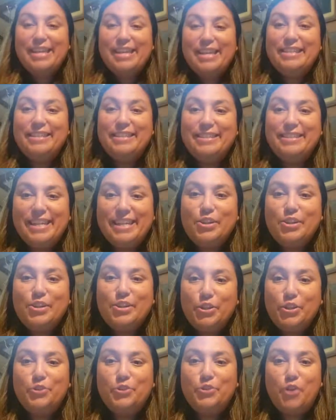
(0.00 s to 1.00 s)
6
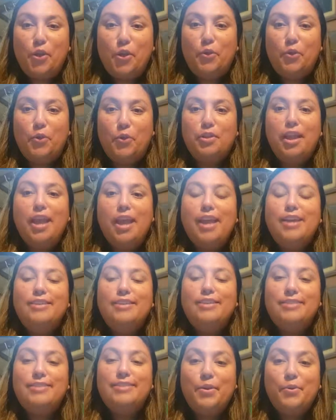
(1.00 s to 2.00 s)
years old.
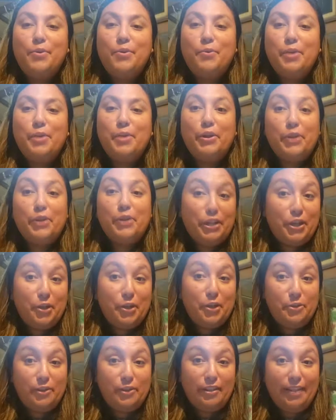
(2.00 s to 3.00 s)
So we are going to
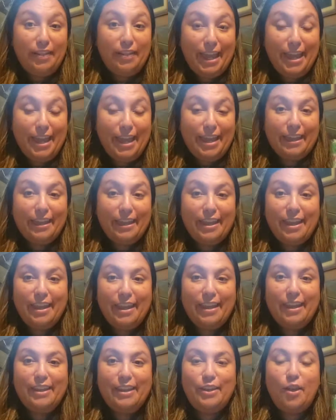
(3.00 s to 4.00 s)
go to the lake
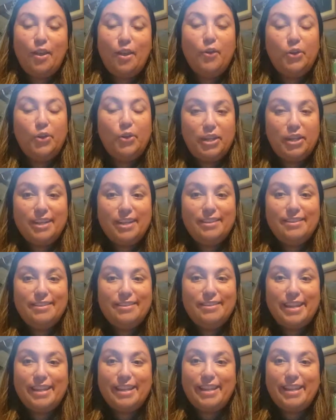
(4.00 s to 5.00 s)
and y'all are going to get to
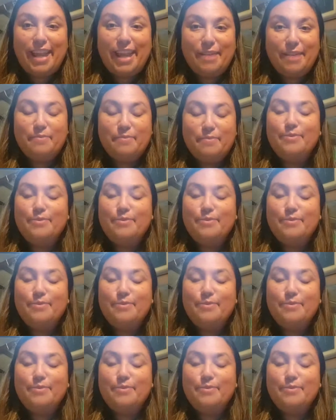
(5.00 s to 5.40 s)
see Nate.